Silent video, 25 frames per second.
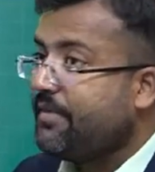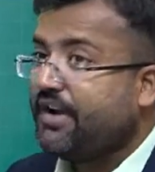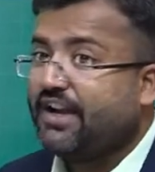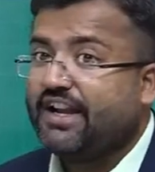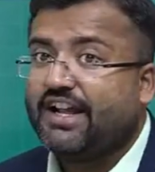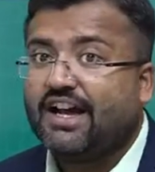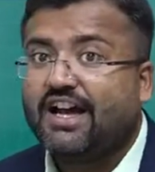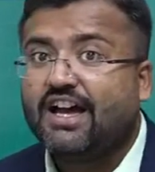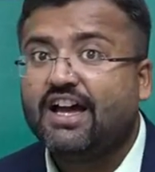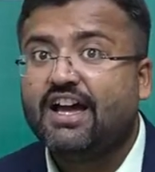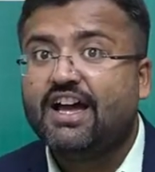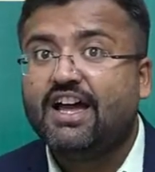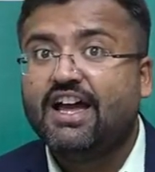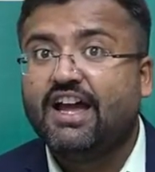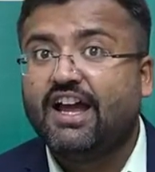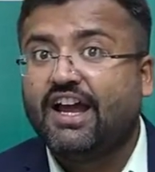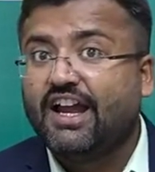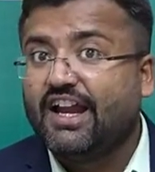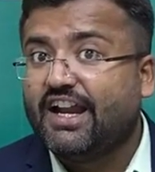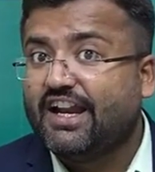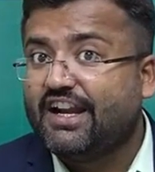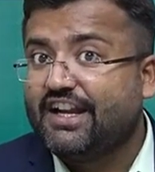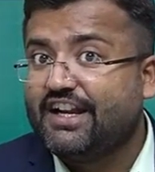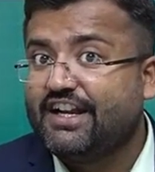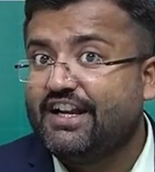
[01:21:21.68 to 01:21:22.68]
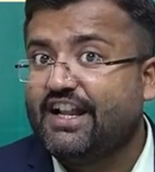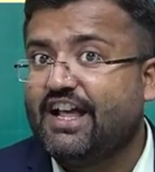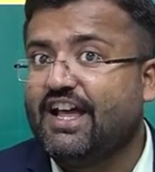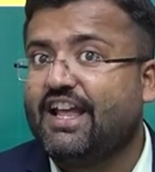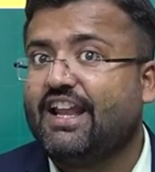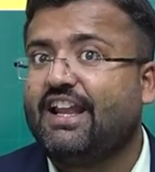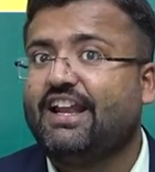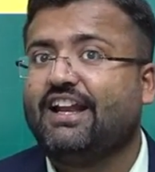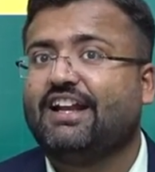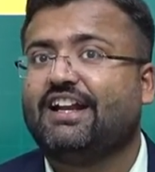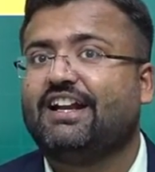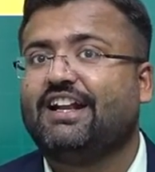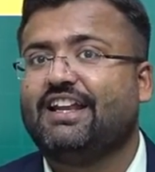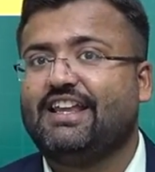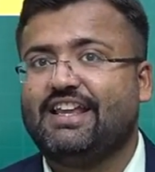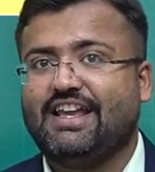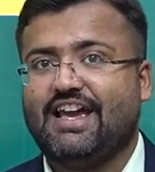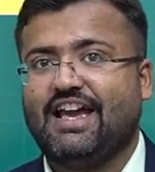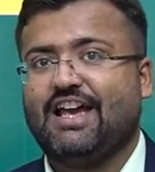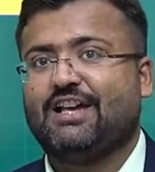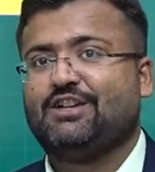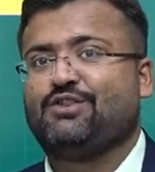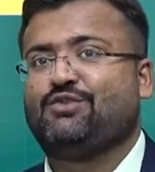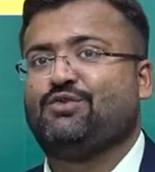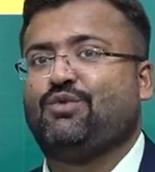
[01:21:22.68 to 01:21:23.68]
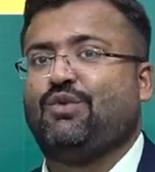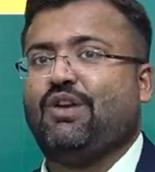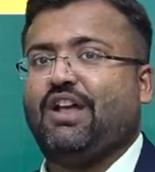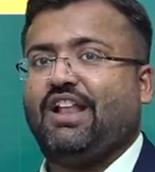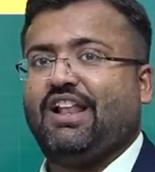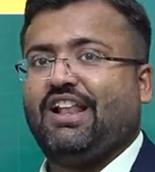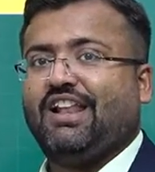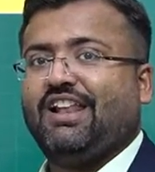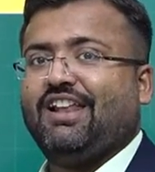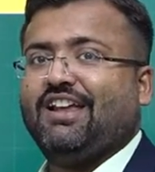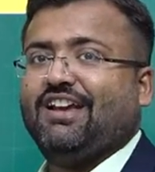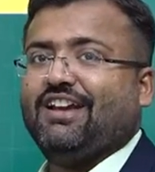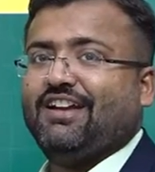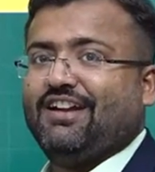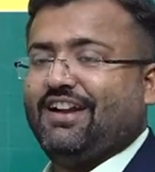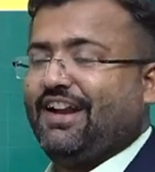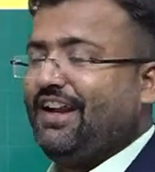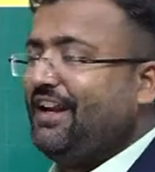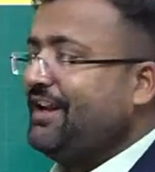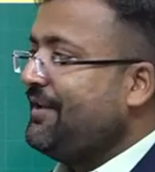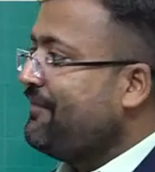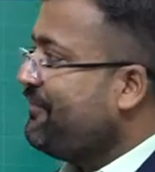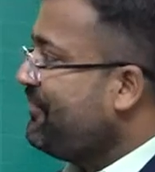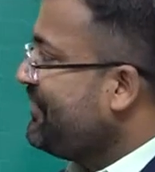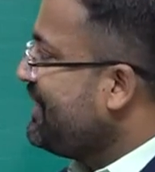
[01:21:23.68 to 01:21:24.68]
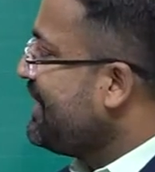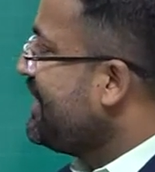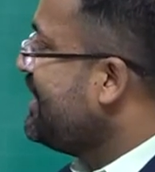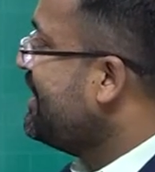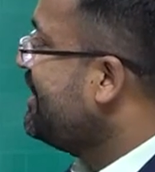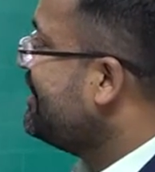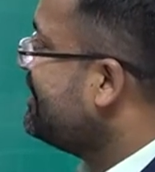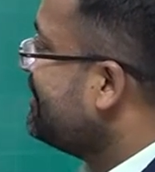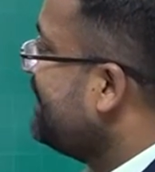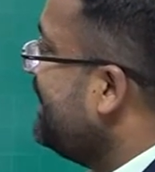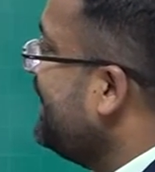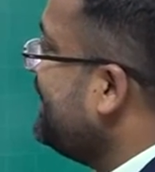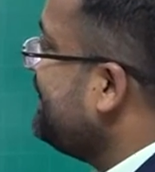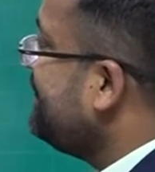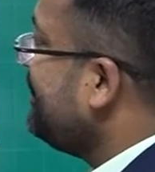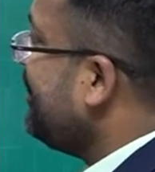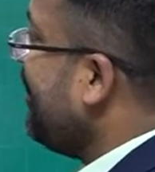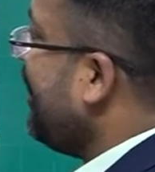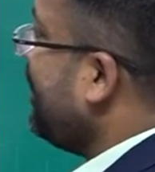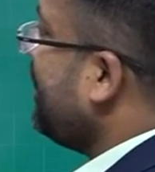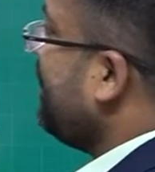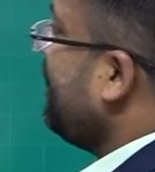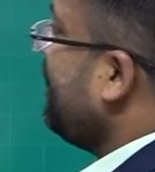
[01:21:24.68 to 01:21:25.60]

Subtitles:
beta directly as well, right? So let's talk